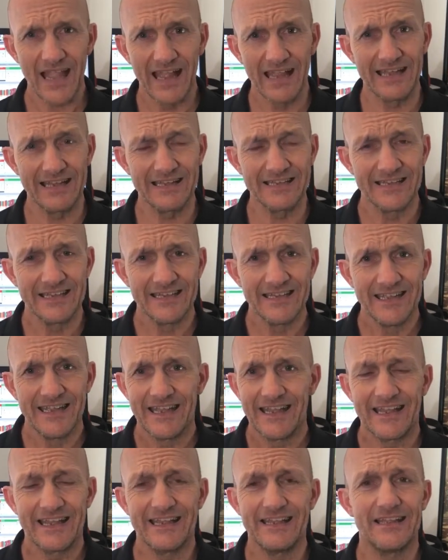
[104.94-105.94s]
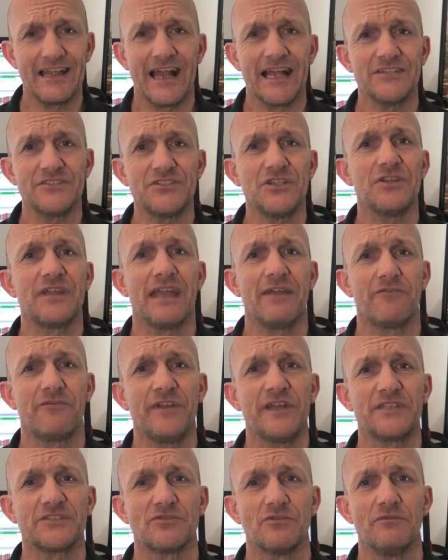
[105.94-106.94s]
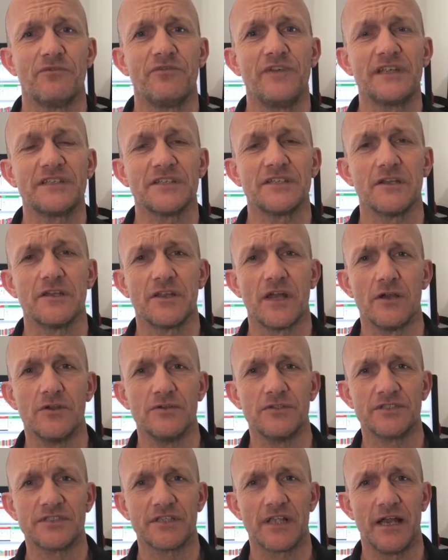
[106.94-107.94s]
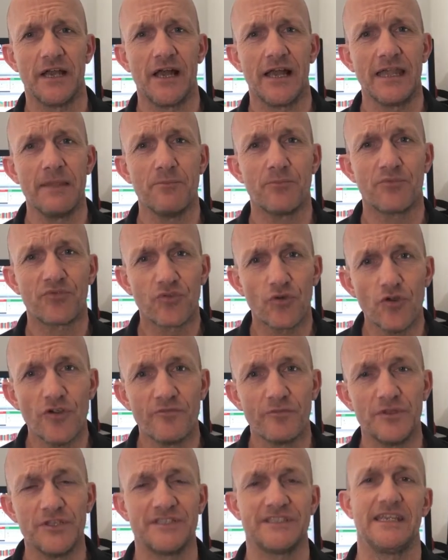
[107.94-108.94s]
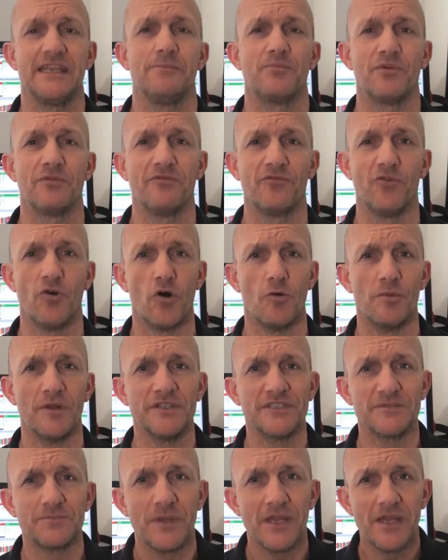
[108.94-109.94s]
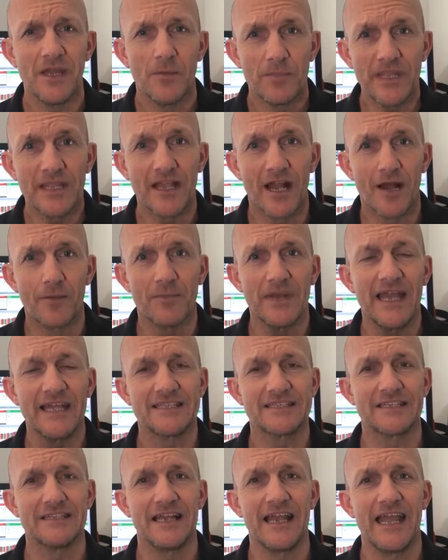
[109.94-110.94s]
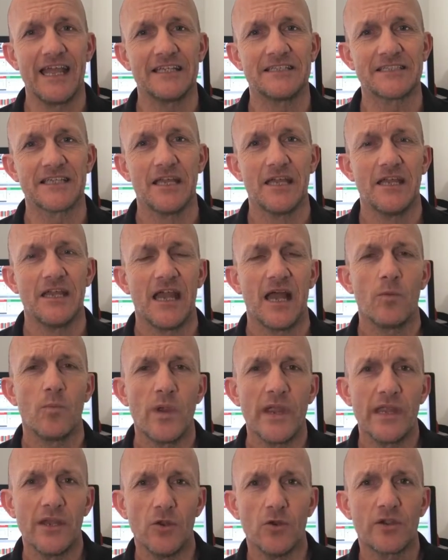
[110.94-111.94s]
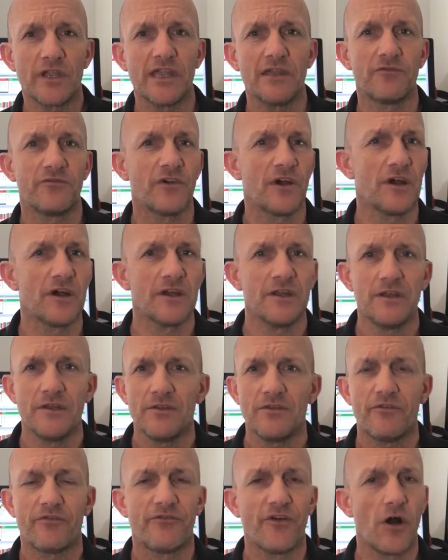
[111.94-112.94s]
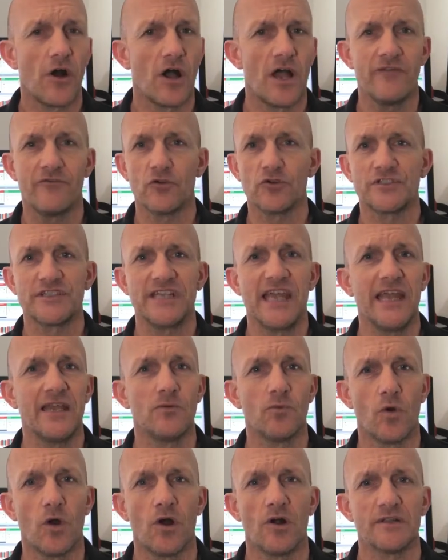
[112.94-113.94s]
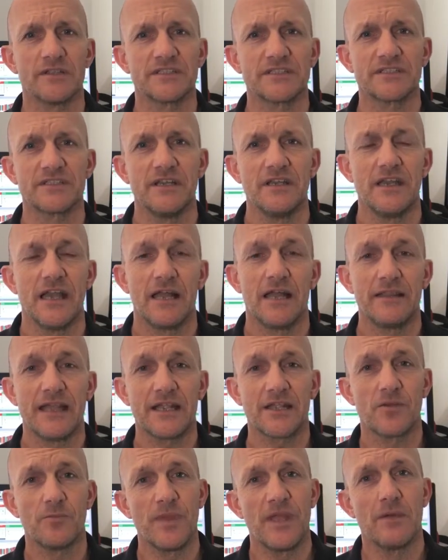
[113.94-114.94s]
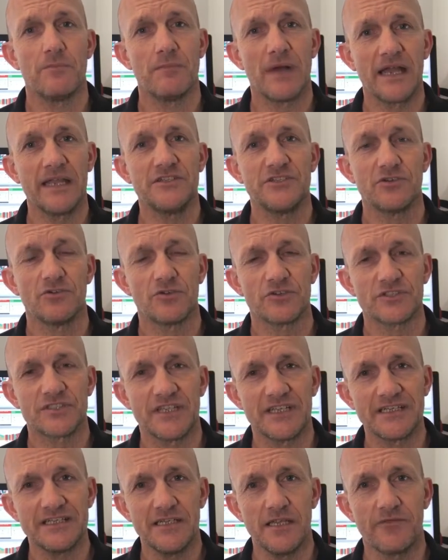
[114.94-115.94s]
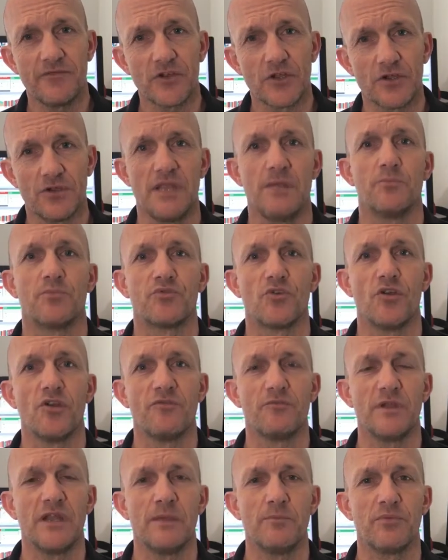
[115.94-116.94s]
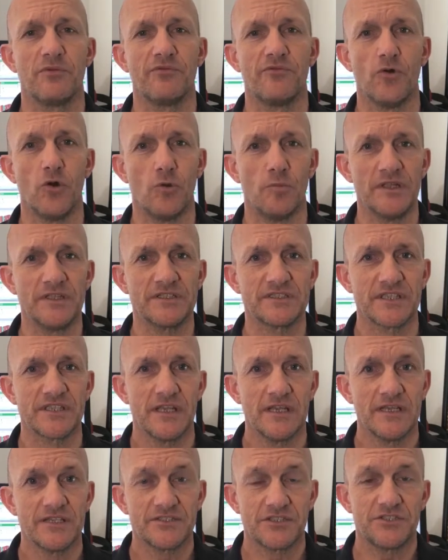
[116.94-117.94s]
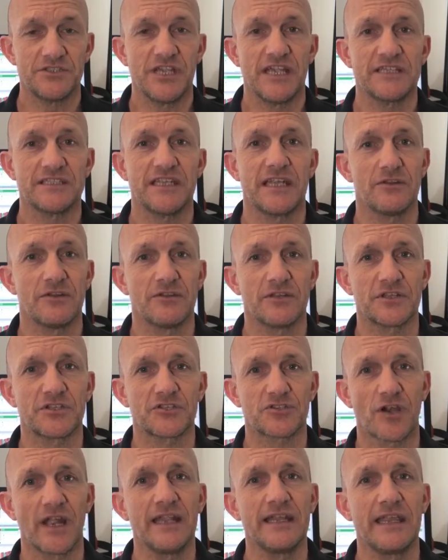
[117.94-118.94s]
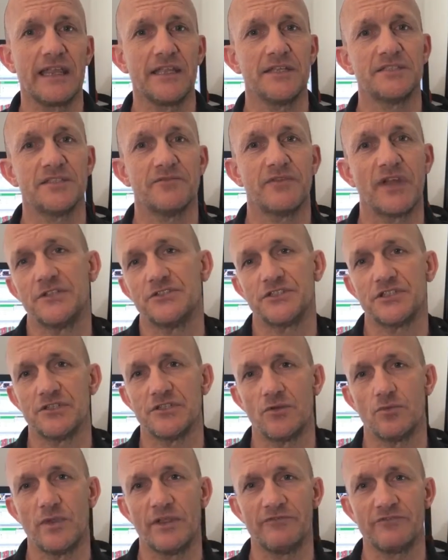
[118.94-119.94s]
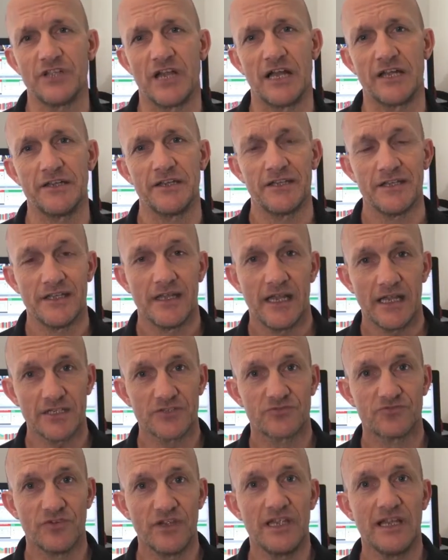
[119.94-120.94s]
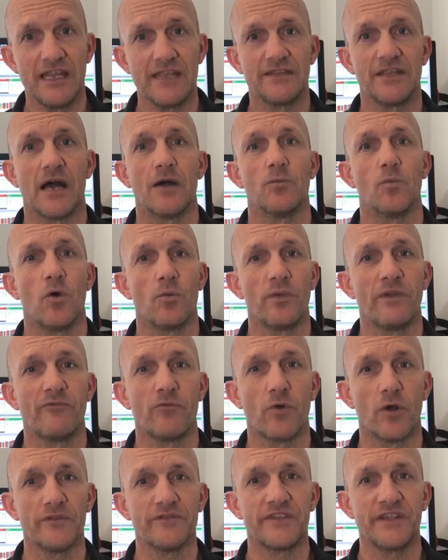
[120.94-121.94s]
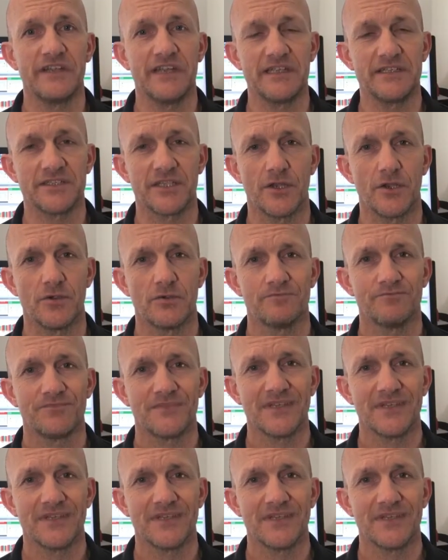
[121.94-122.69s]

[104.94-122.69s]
And as you get fitter and fitter, those improvements in performance become less and less. And we're looking for 5 or 10 watts. And that can be a major or significant improvement in performance, suggesting that the training intervention that we've done has really done what we've wanted it to.